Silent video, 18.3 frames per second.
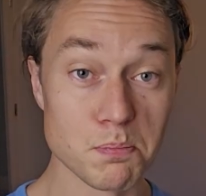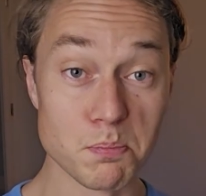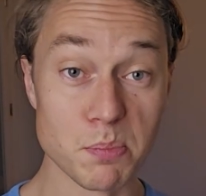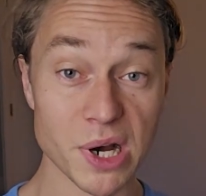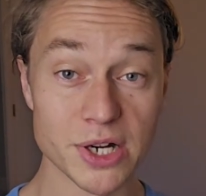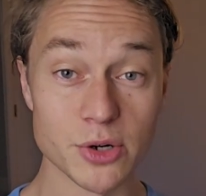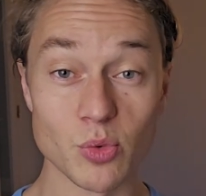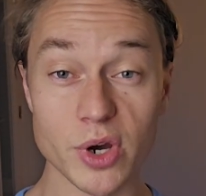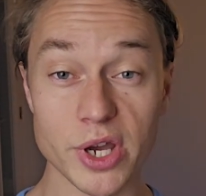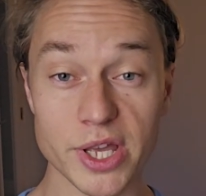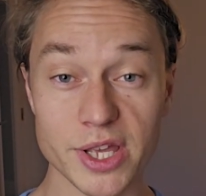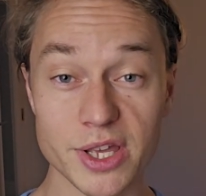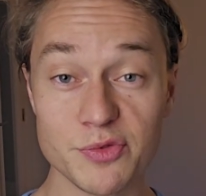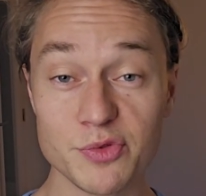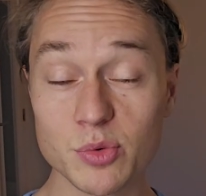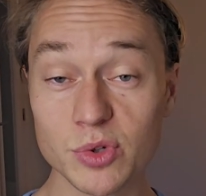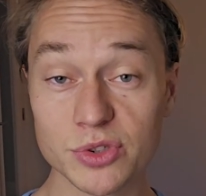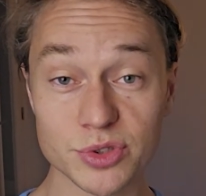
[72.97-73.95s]
By the way,
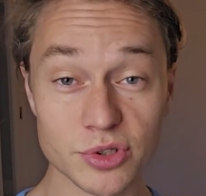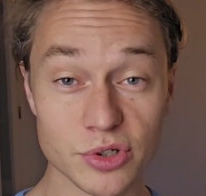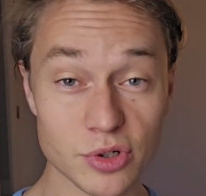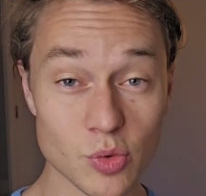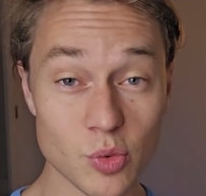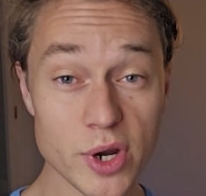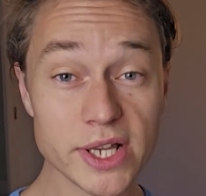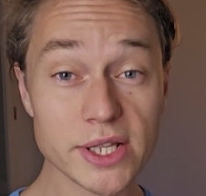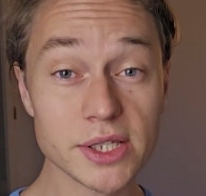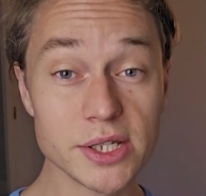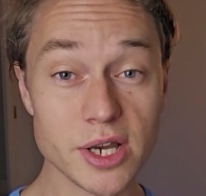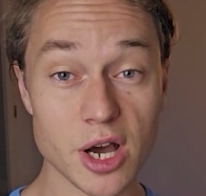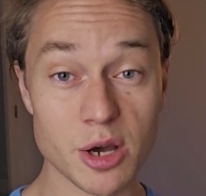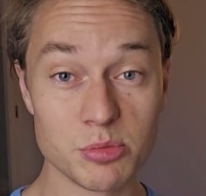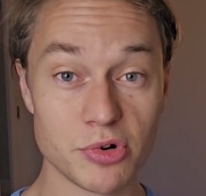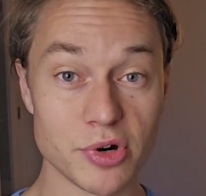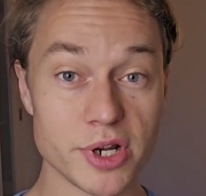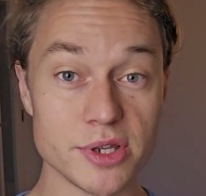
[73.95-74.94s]
if you want to quickly
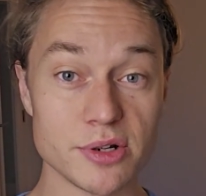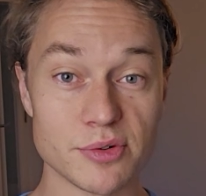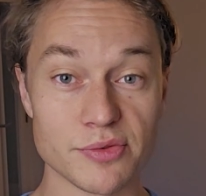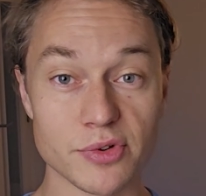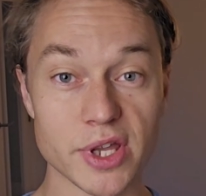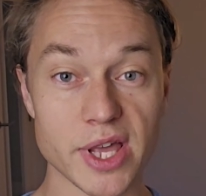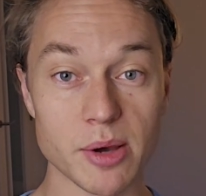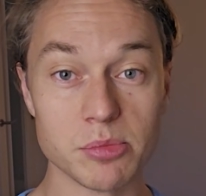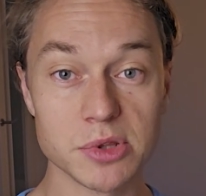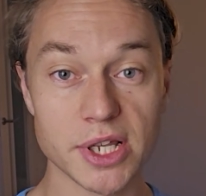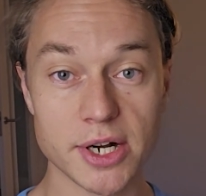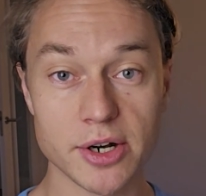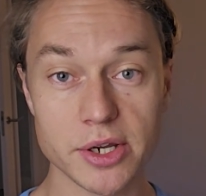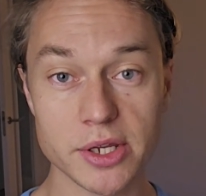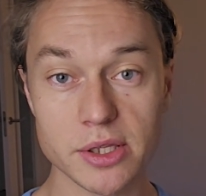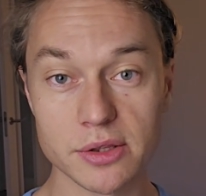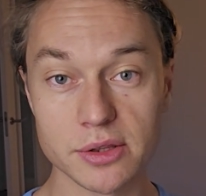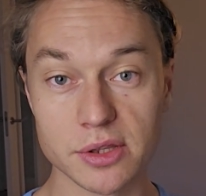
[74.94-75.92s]
upgrade your
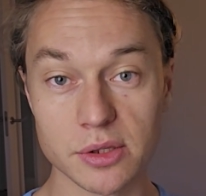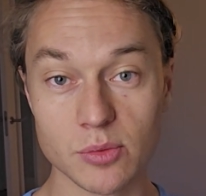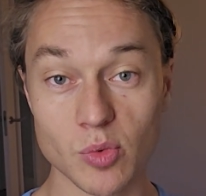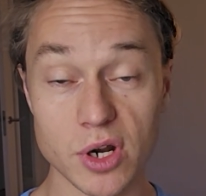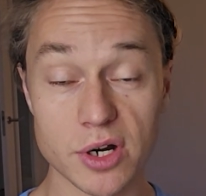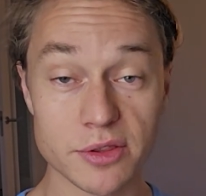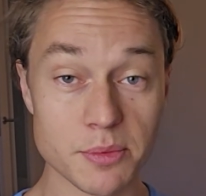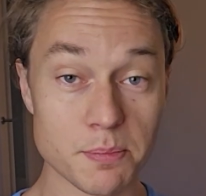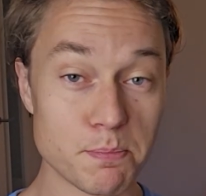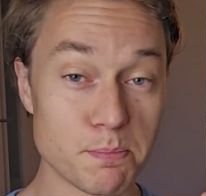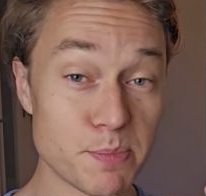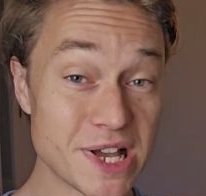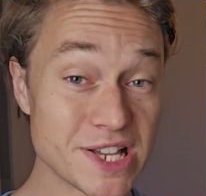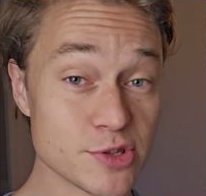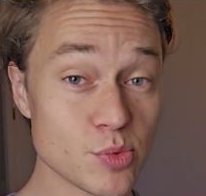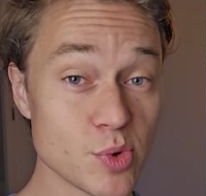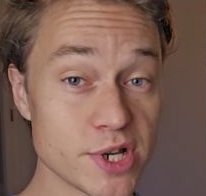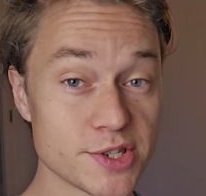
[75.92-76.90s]
vocabulary, one of the
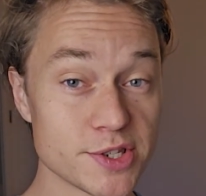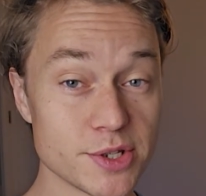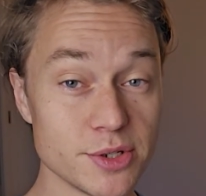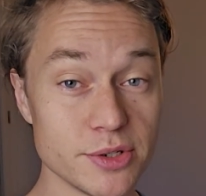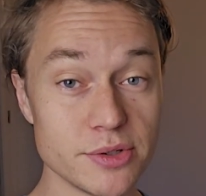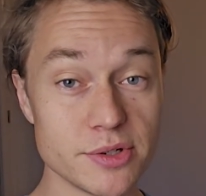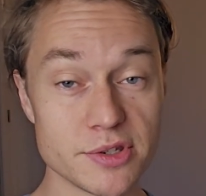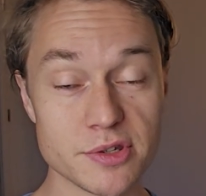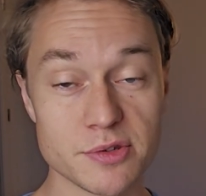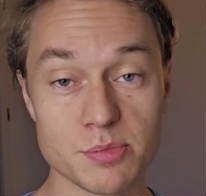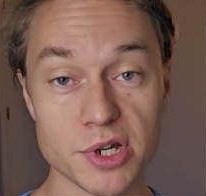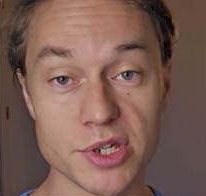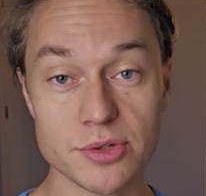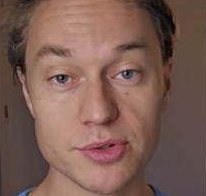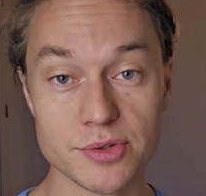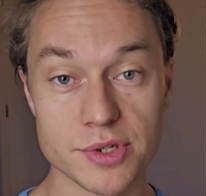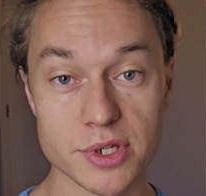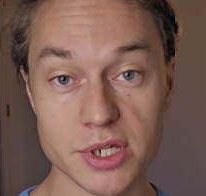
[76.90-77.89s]
best ways to do it is by
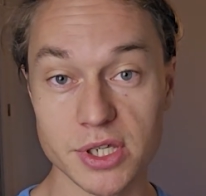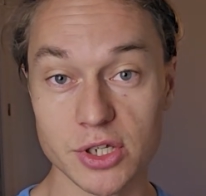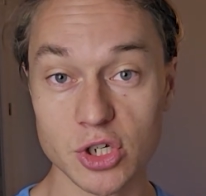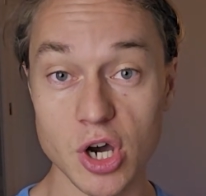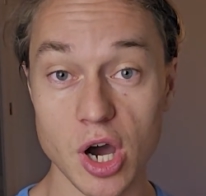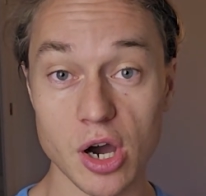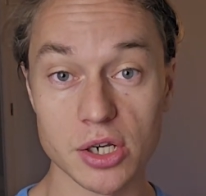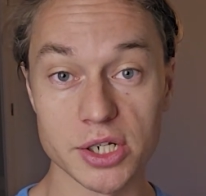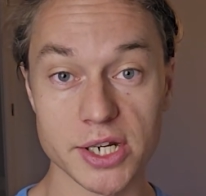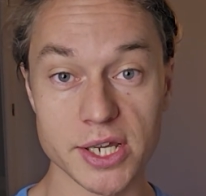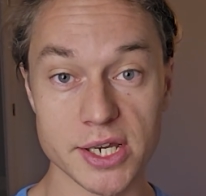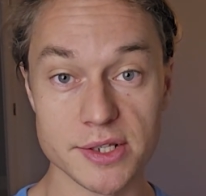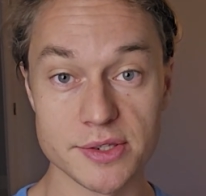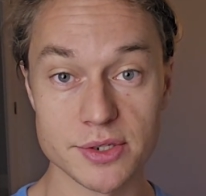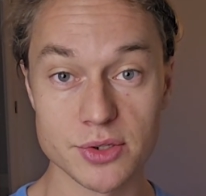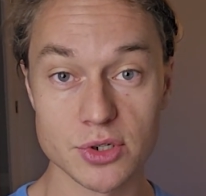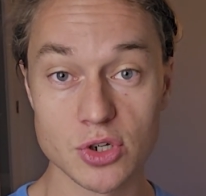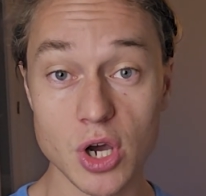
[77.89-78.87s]
using
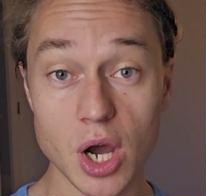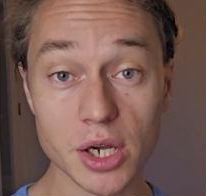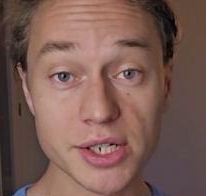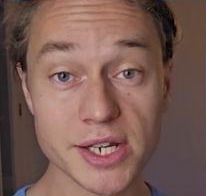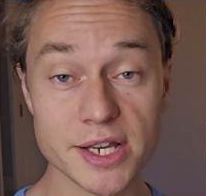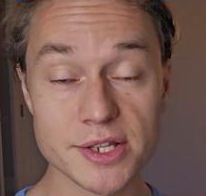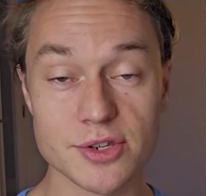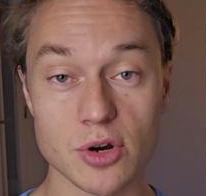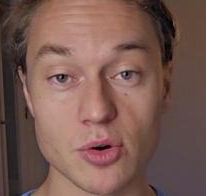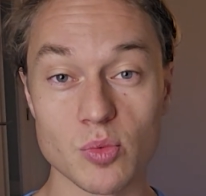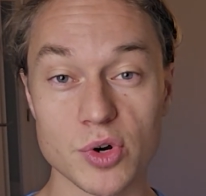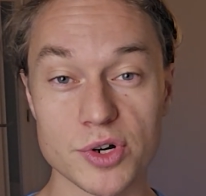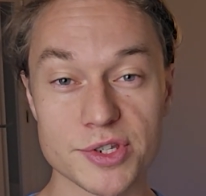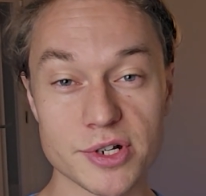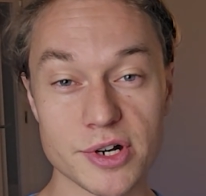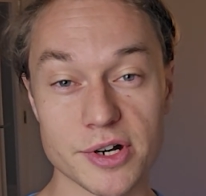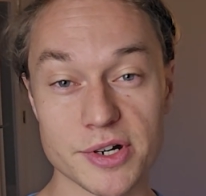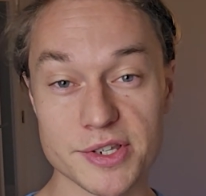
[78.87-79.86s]
cognates. Cognates are
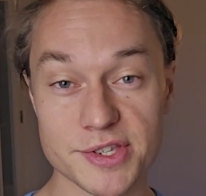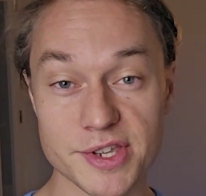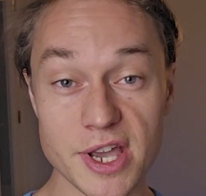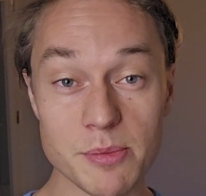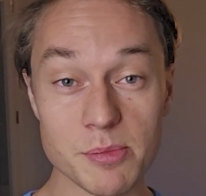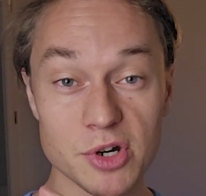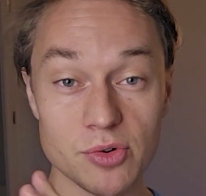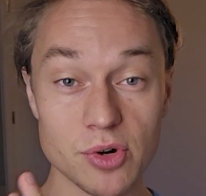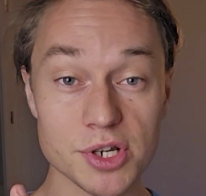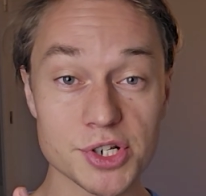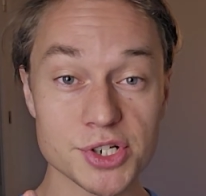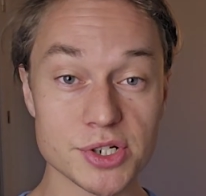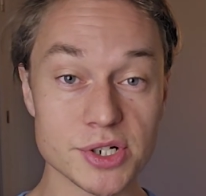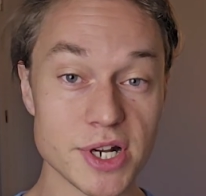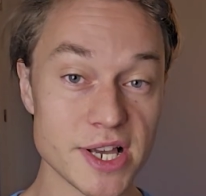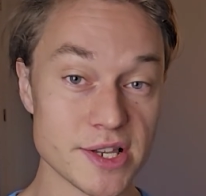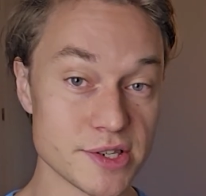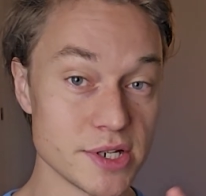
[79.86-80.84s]
words that are the same in
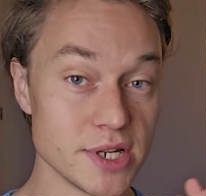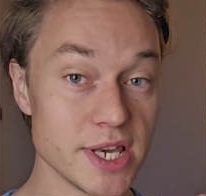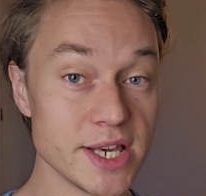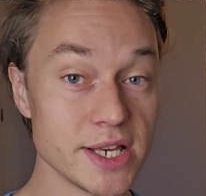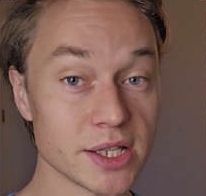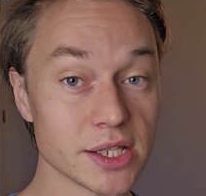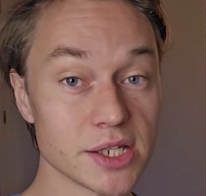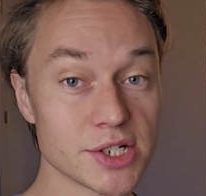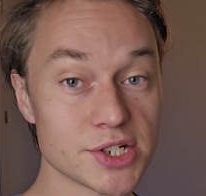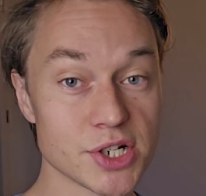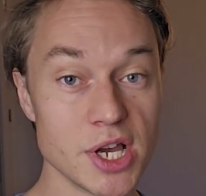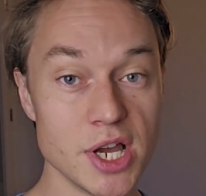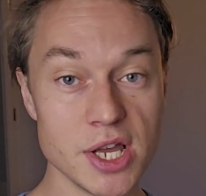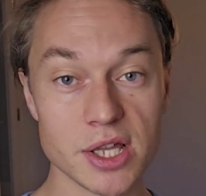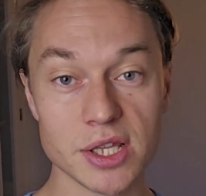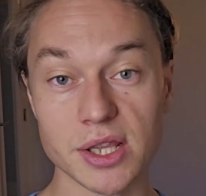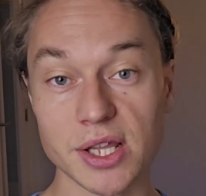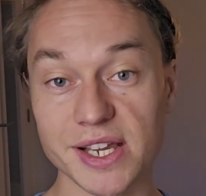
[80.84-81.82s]
Russian as in English,
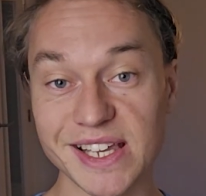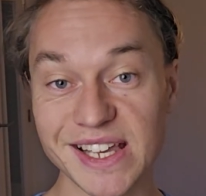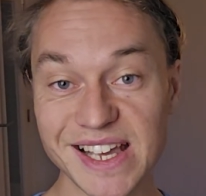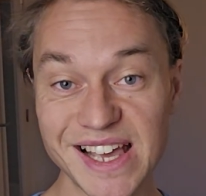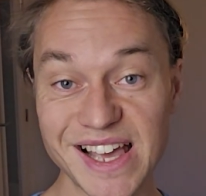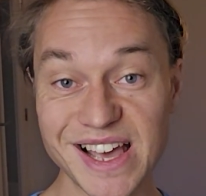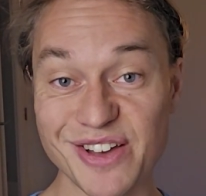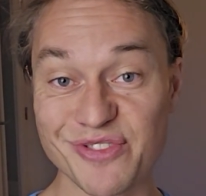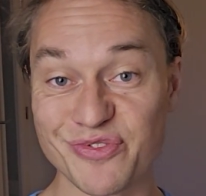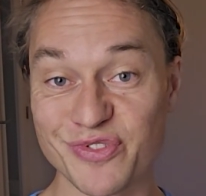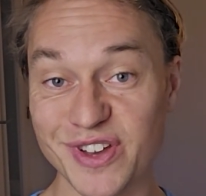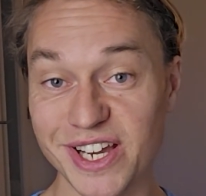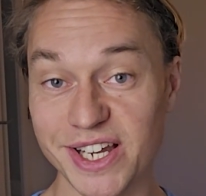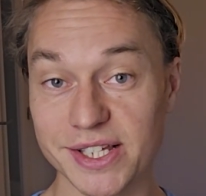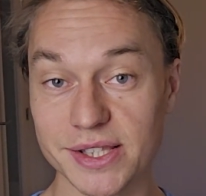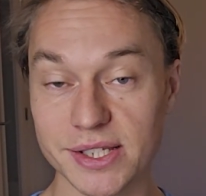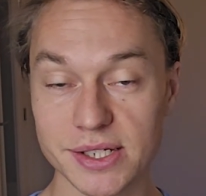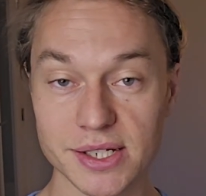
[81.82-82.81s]
like
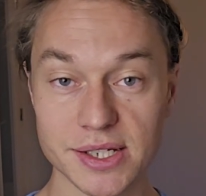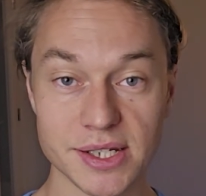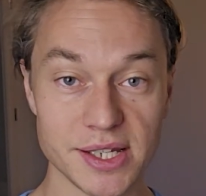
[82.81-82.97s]
effect,